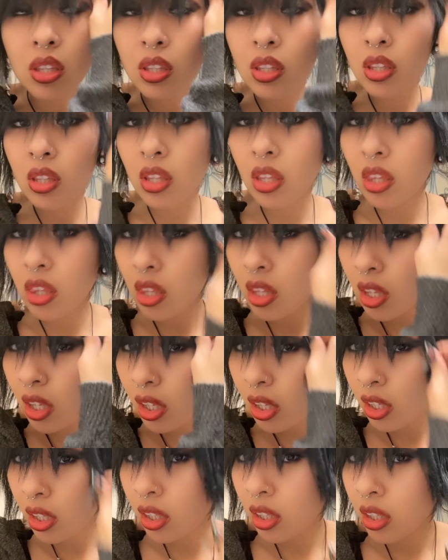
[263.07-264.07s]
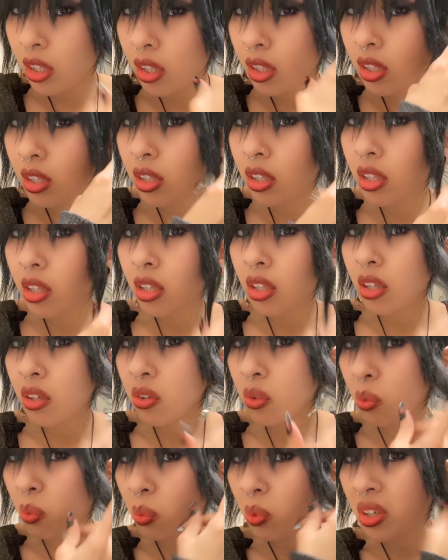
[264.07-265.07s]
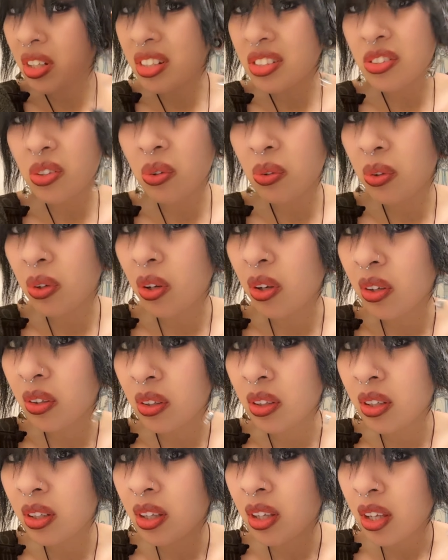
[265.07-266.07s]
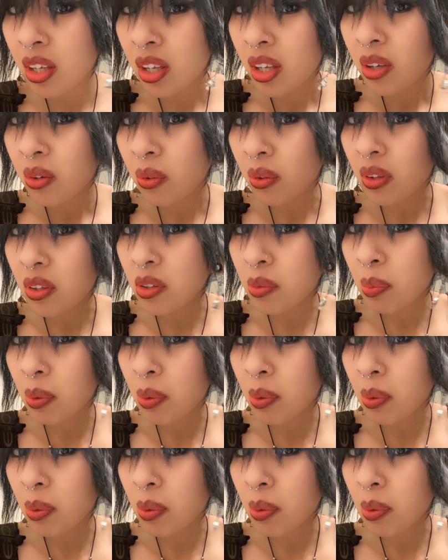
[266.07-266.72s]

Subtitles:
Like that. I don't know what is going on with this